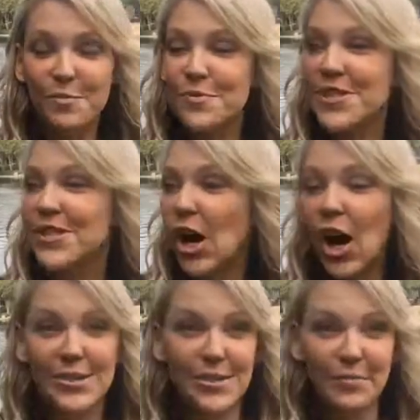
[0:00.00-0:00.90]
which is
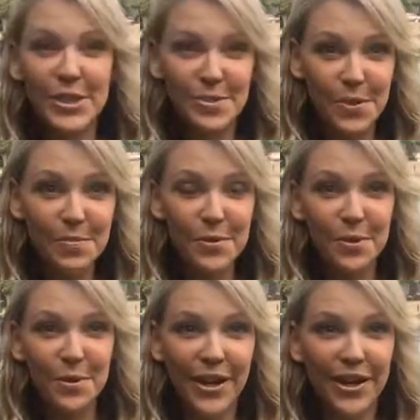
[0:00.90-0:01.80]
awesome because people are
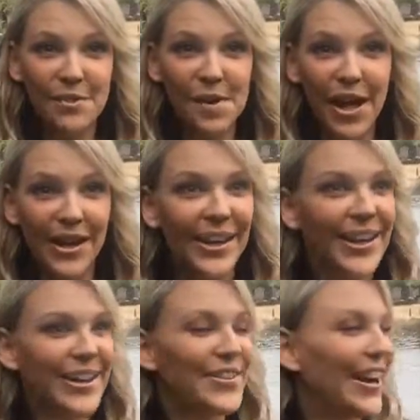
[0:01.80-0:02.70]
walking by,
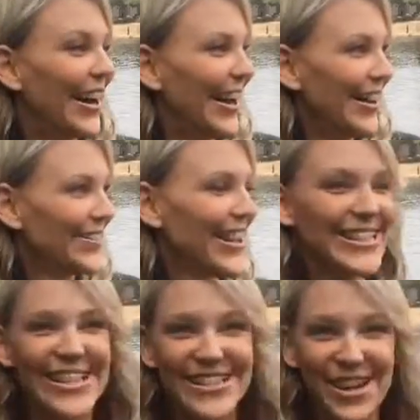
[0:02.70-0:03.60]
and if I
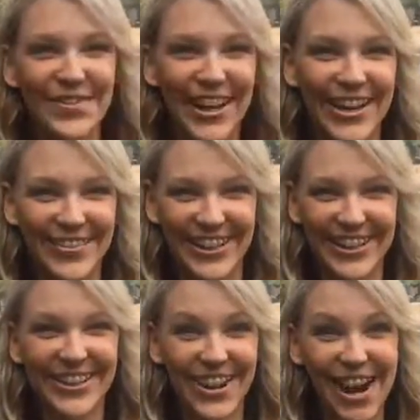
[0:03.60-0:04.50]
see someone, I'm going to
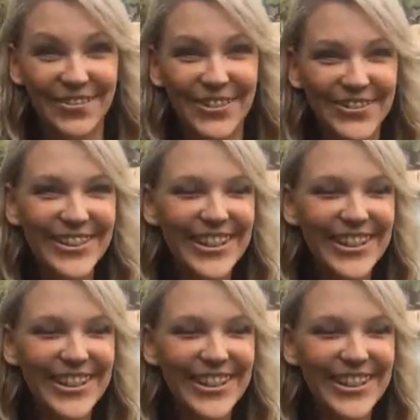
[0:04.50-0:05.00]
grab them.